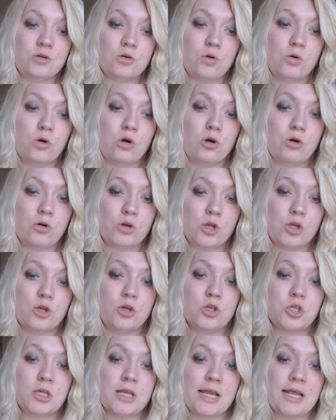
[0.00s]
or
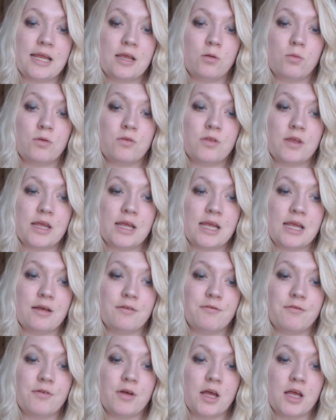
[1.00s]
usually with the
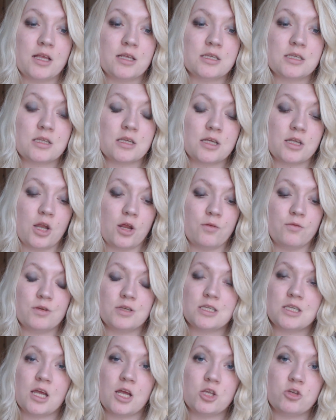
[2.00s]
first the
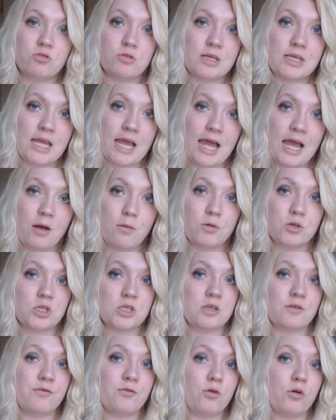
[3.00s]
surgery you get, which
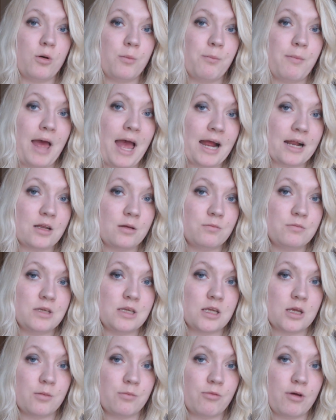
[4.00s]
is the foramen magnum
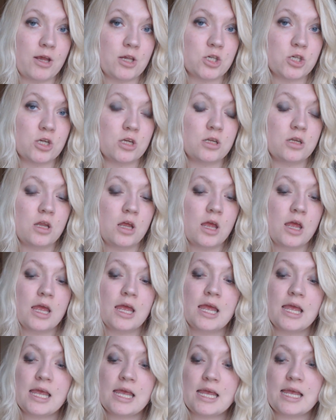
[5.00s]
decompression.
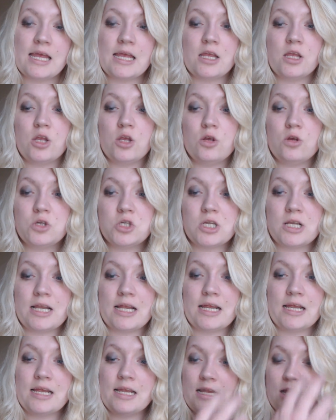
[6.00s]
It
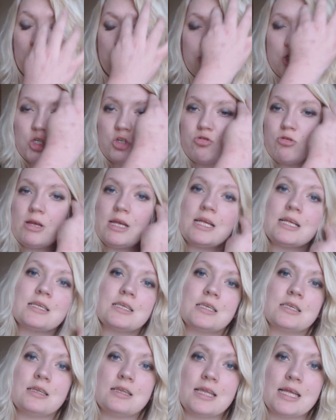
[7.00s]
usually,
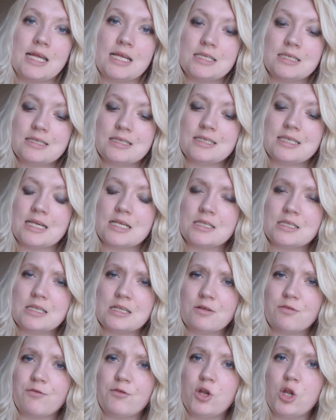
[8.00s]
shrinks these cysts,
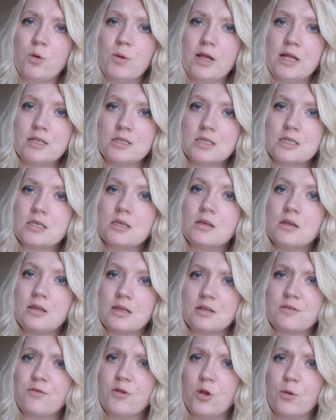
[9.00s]
it's
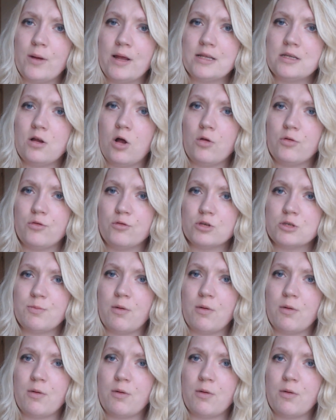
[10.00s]
fluid on your